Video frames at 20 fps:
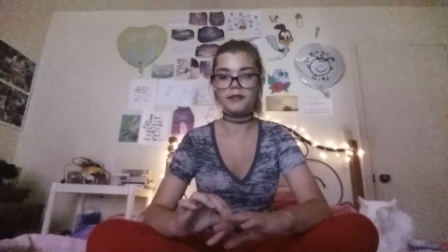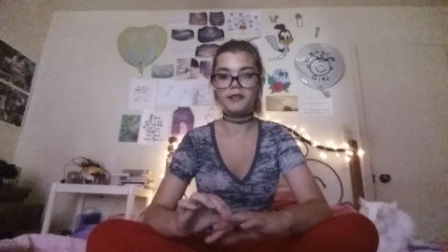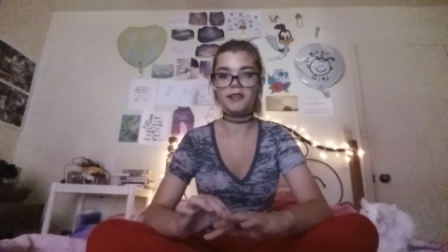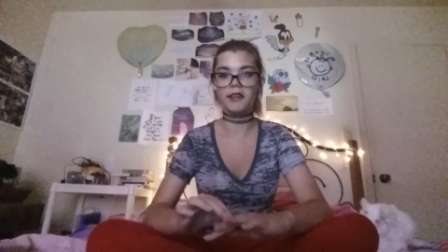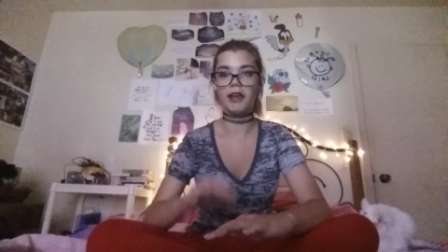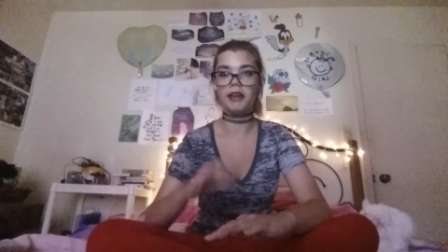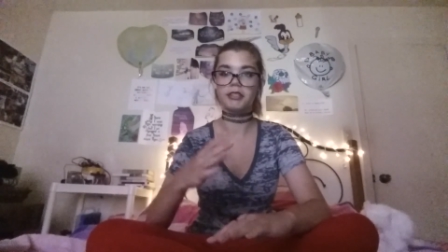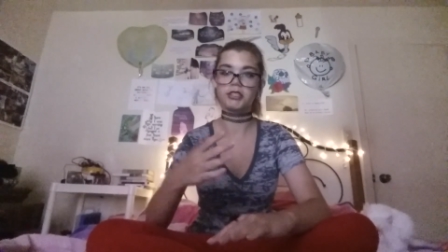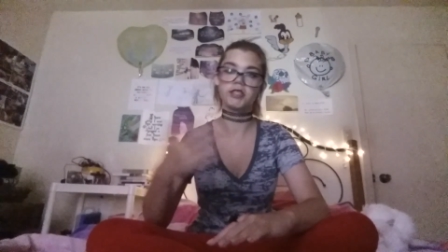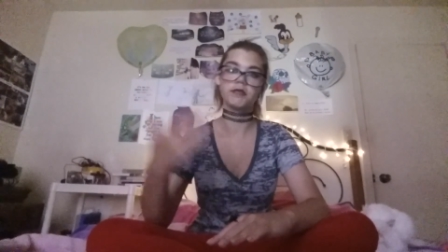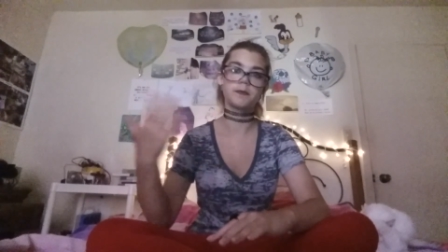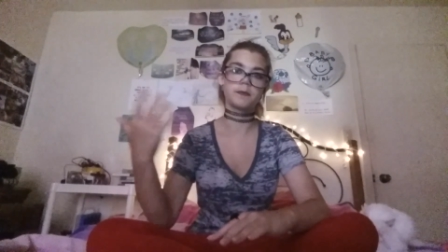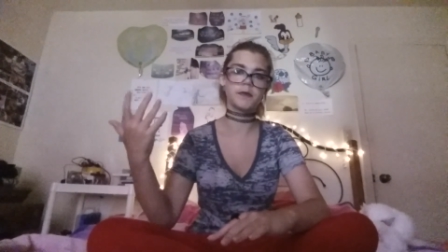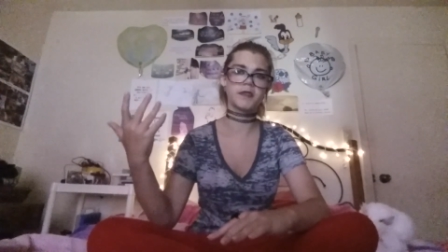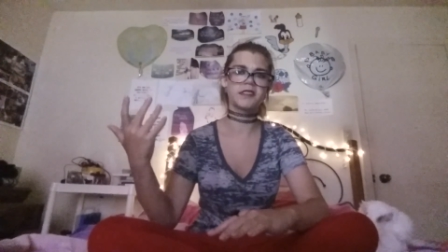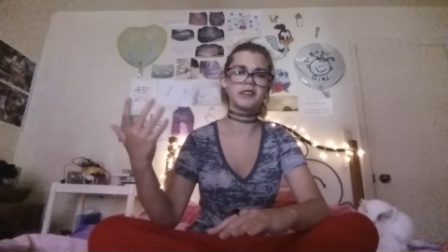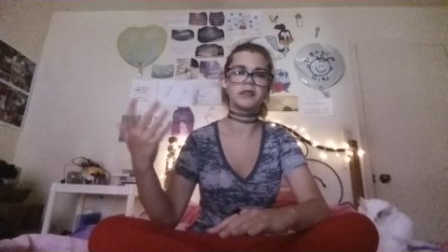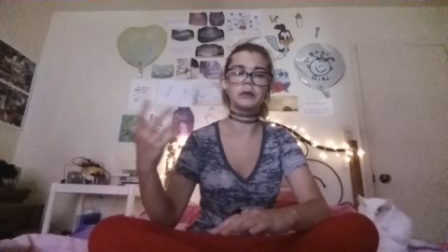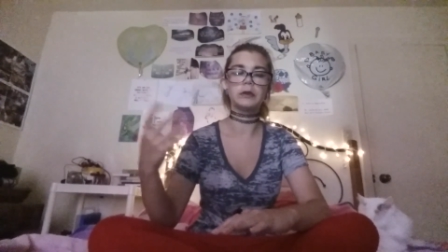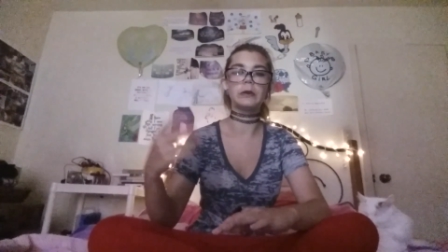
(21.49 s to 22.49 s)
slash
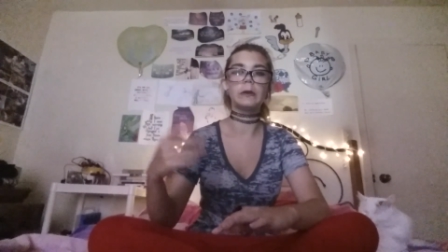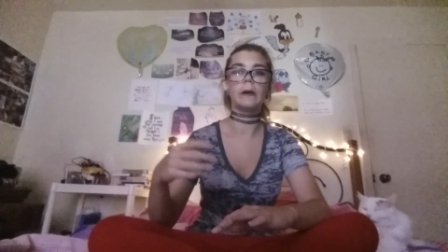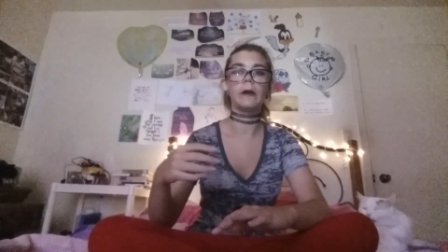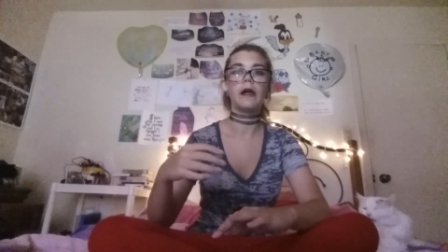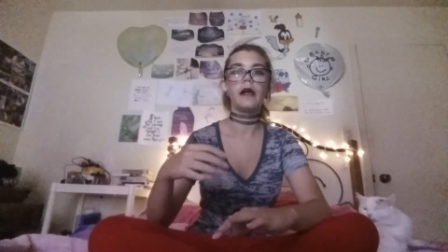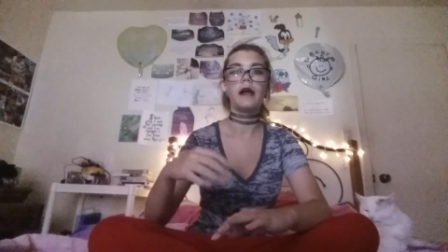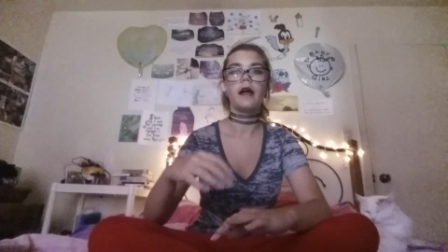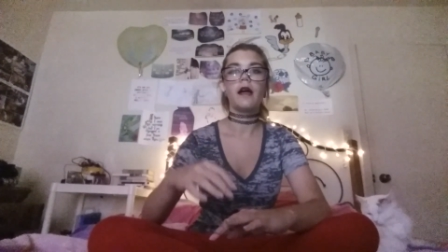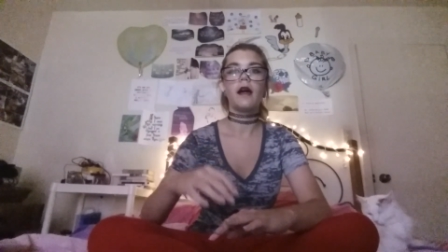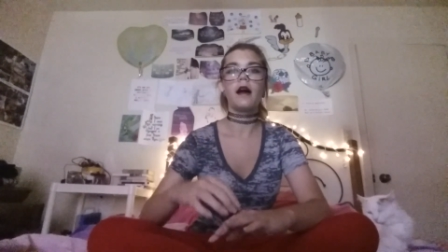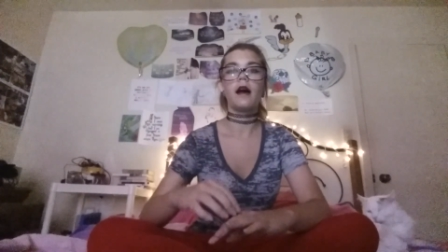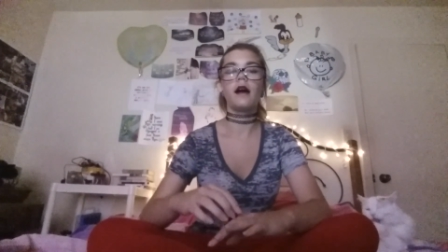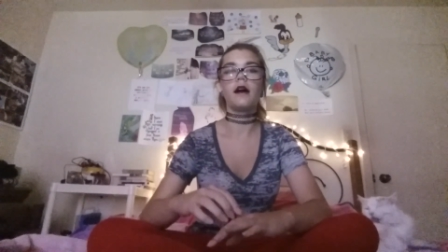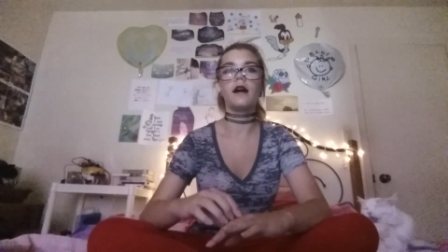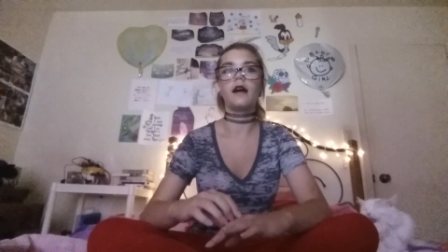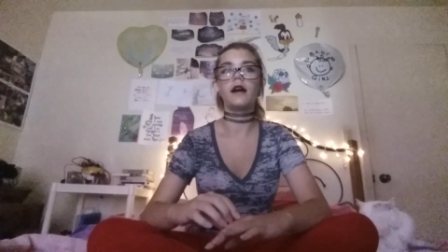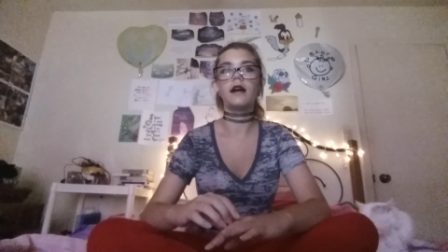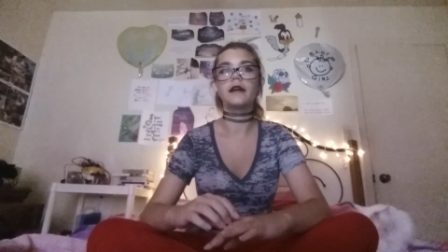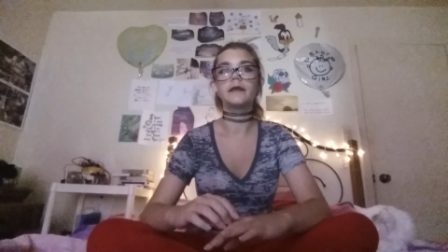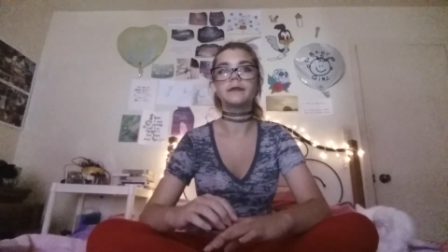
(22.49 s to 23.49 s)
school.
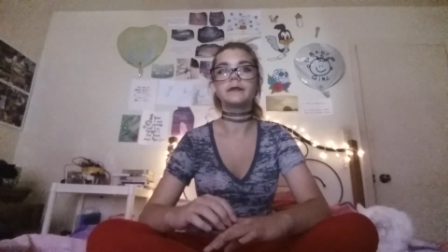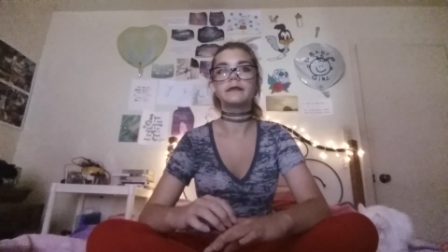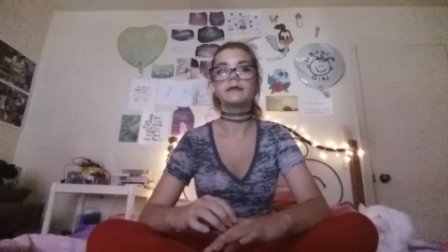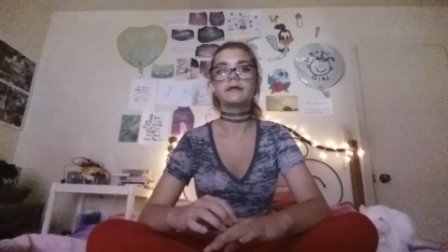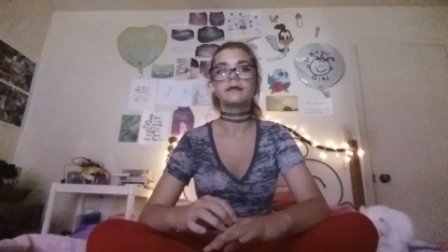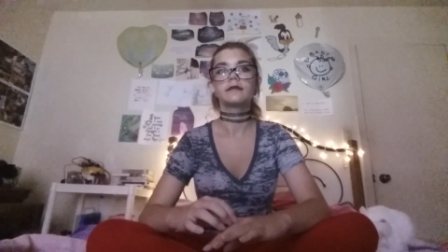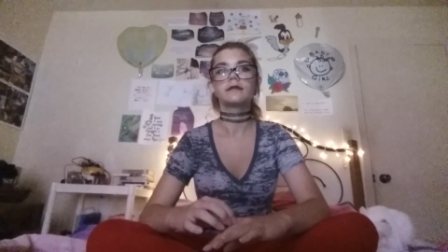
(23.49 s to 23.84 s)
Um,